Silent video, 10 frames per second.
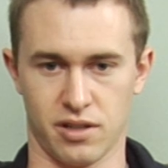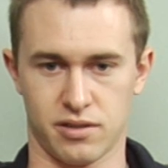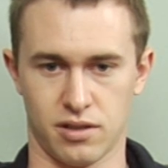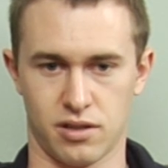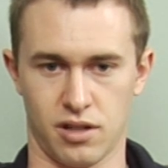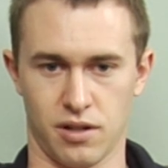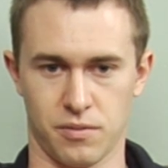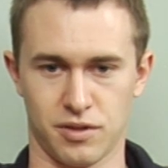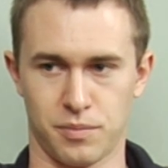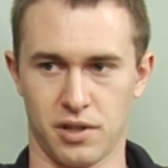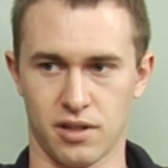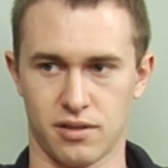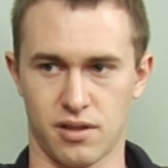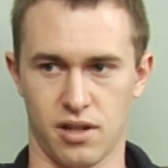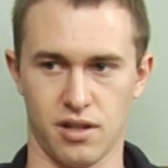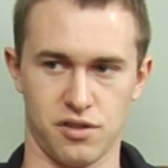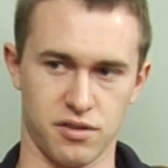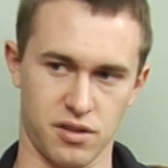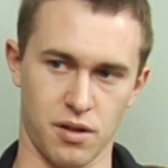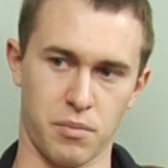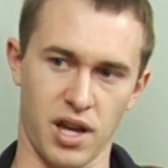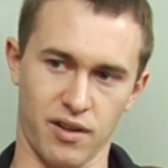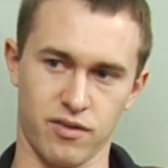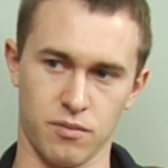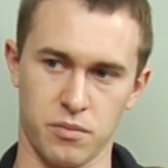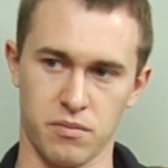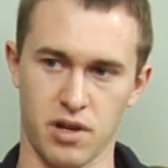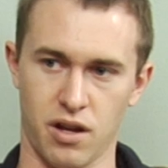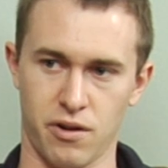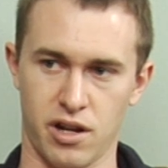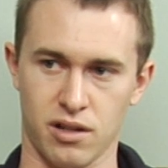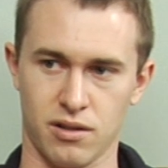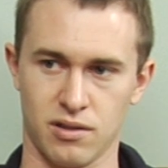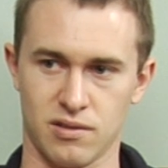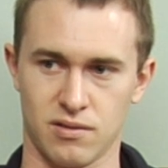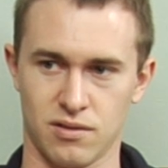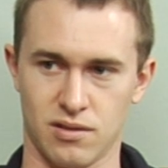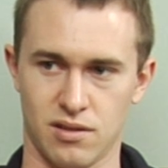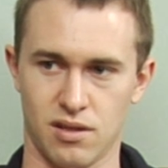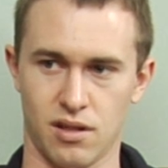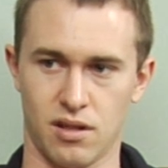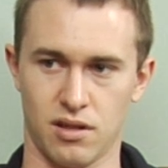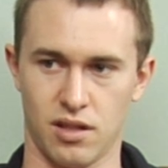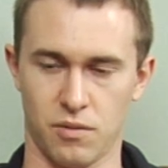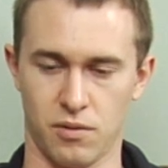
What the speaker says: sent there was because they had just come back from Iraq, and they